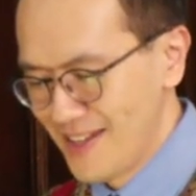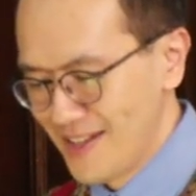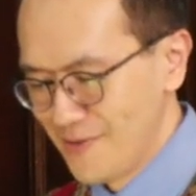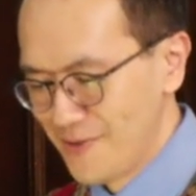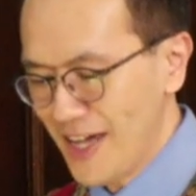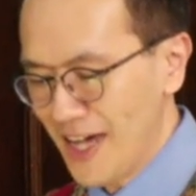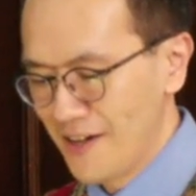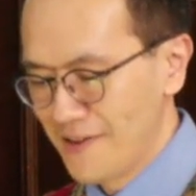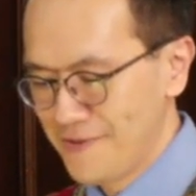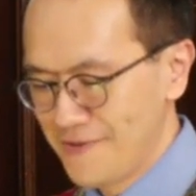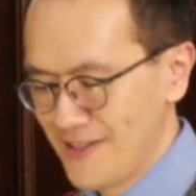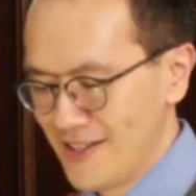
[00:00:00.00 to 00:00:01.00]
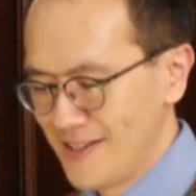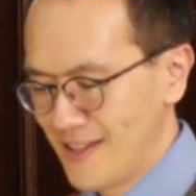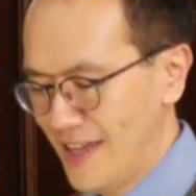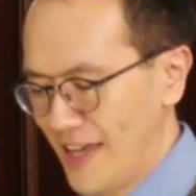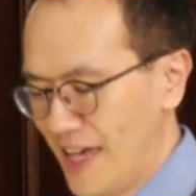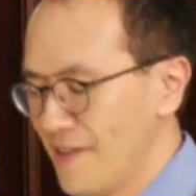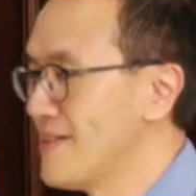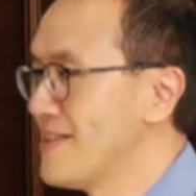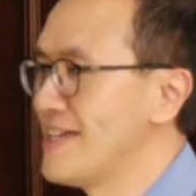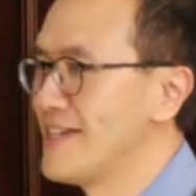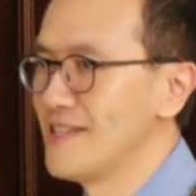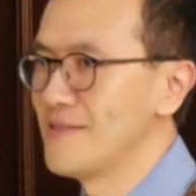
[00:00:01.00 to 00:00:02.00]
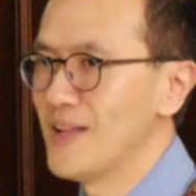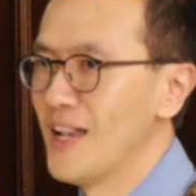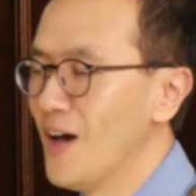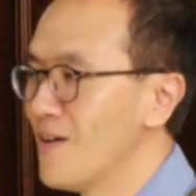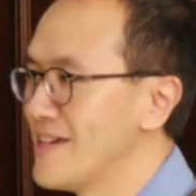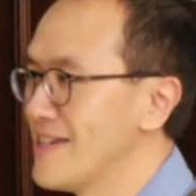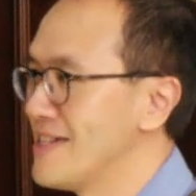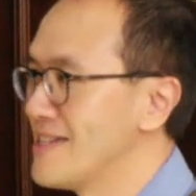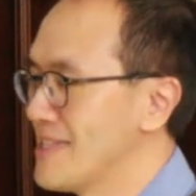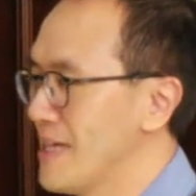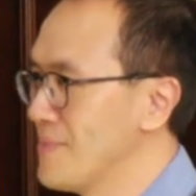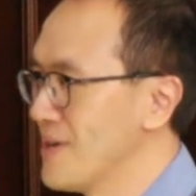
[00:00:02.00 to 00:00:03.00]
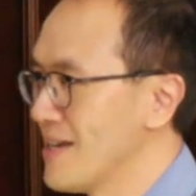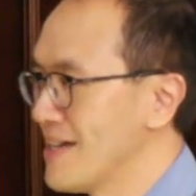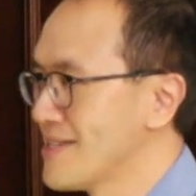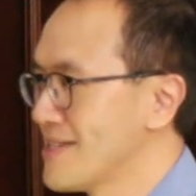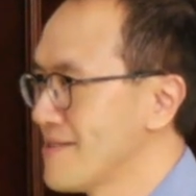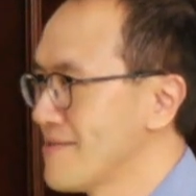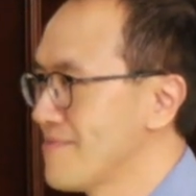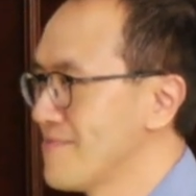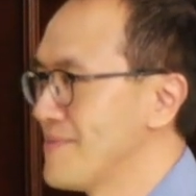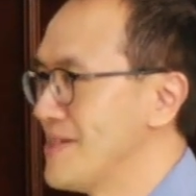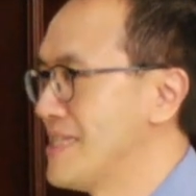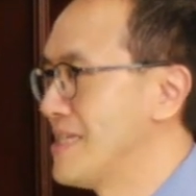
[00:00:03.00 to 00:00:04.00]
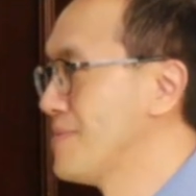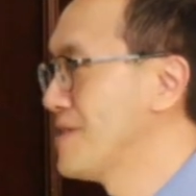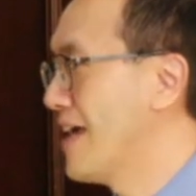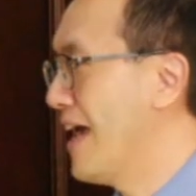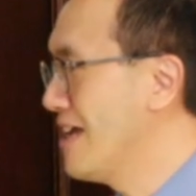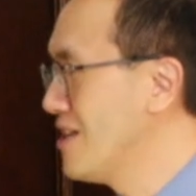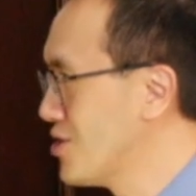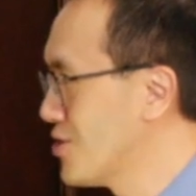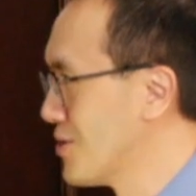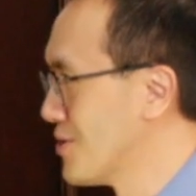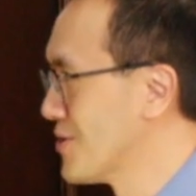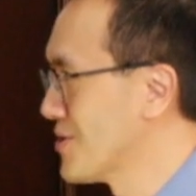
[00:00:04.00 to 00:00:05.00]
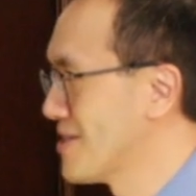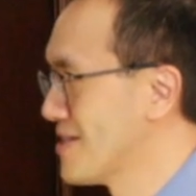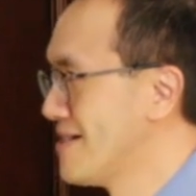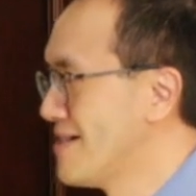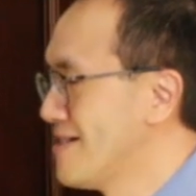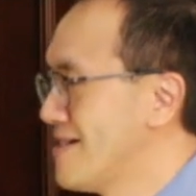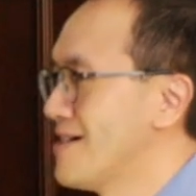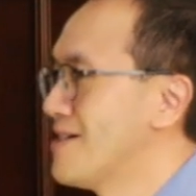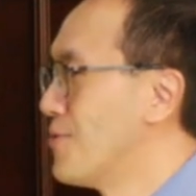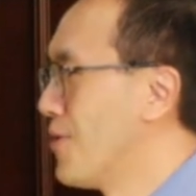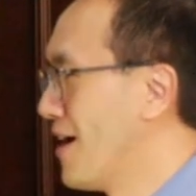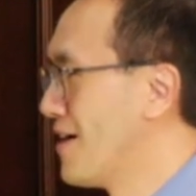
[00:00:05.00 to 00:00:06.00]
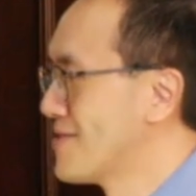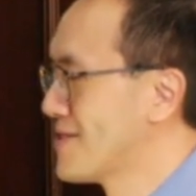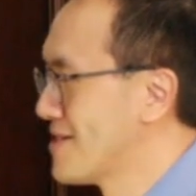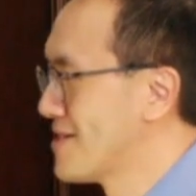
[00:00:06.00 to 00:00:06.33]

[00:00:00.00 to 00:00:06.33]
We have the heavenly belonging and assemblings. It seems the angels around